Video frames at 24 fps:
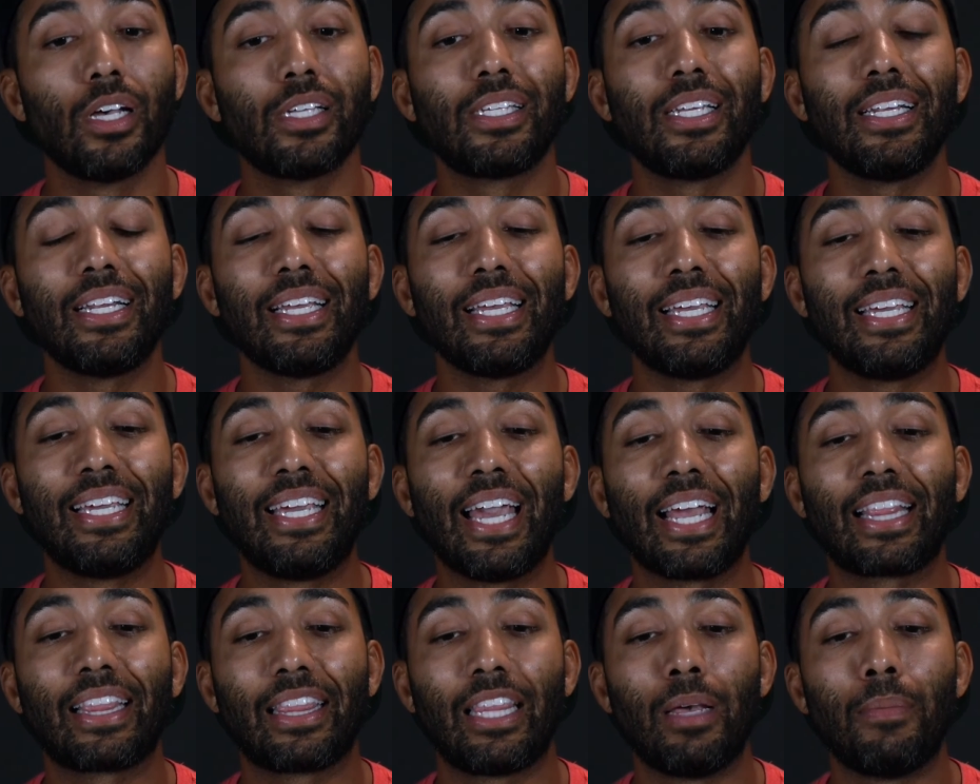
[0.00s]

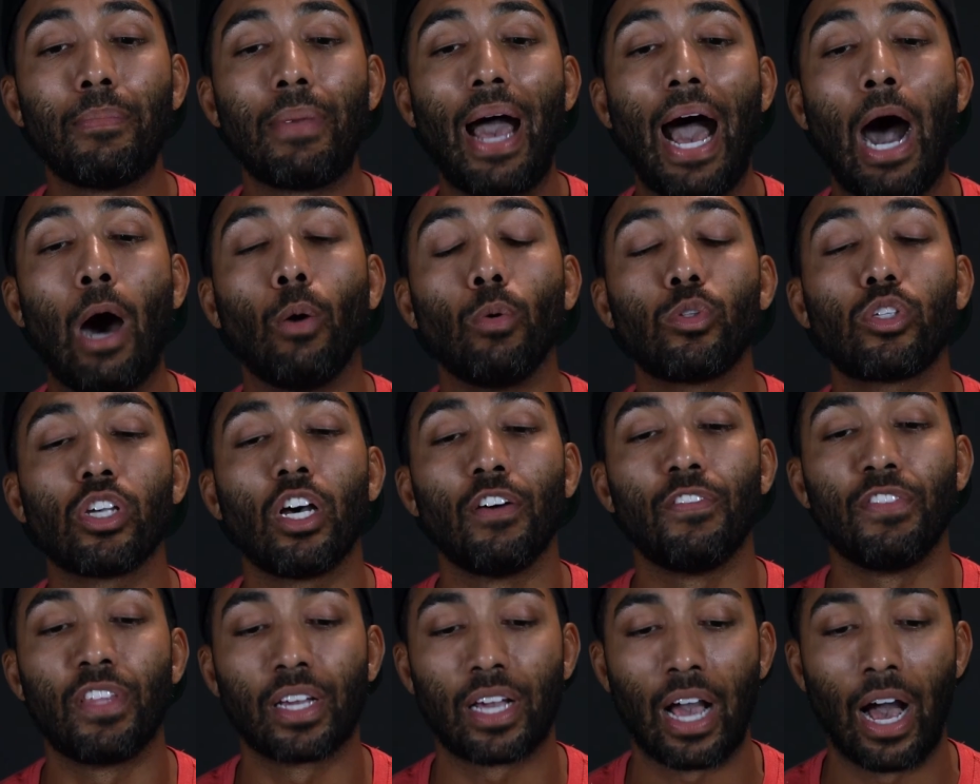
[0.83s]
doesn't get them
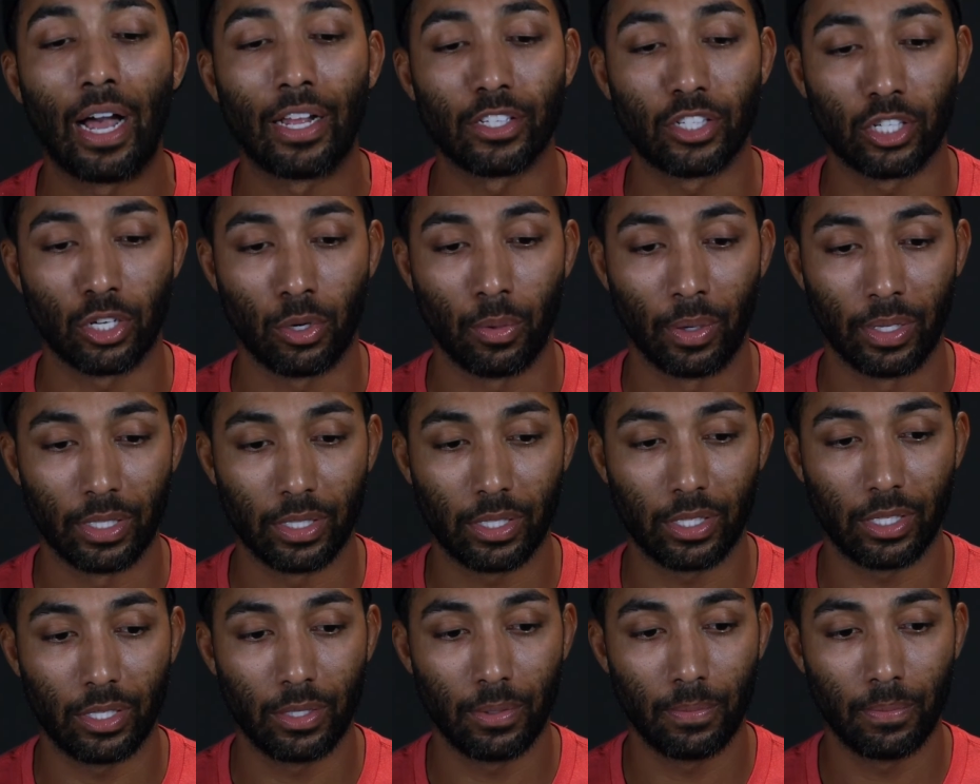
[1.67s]
out of the
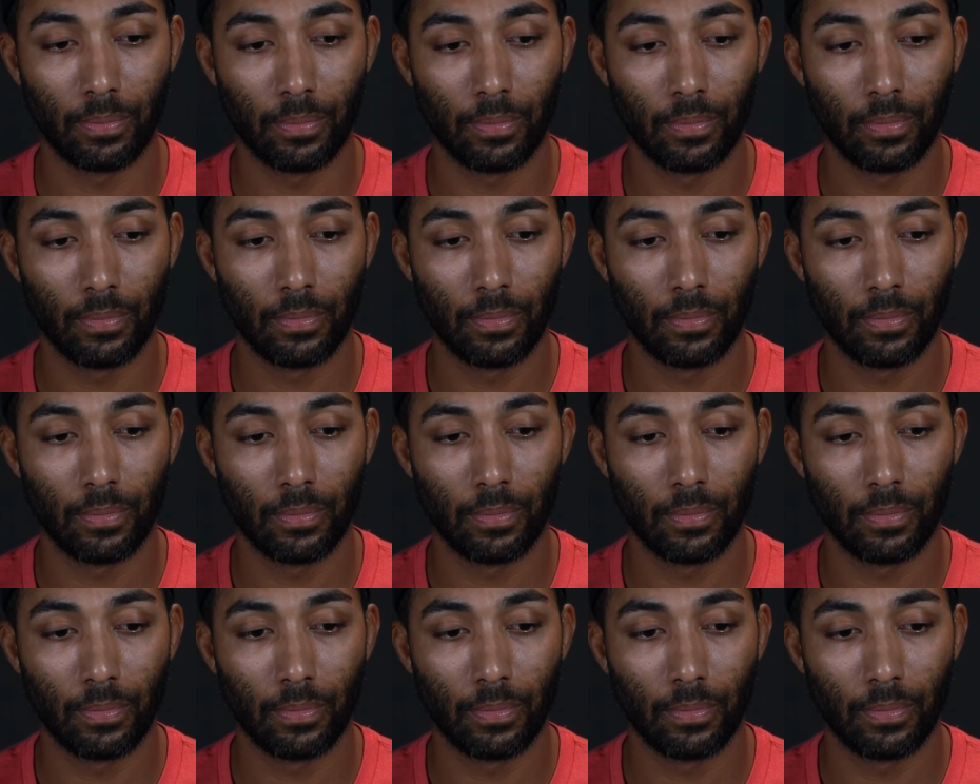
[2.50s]
consequence.